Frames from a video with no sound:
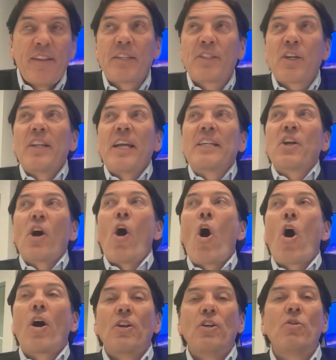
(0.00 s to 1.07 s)
That's a
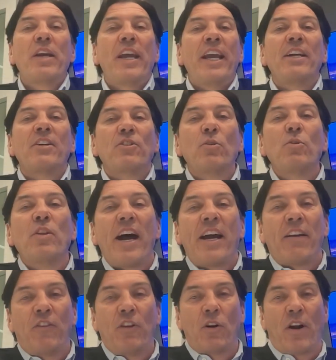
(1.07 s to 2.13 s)
hard, you can't do
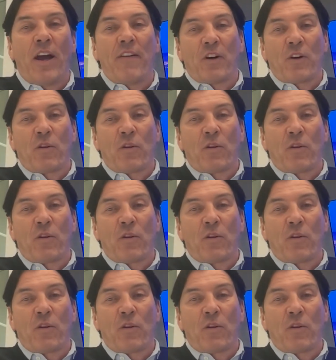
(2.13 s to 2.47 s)
that if you don't have a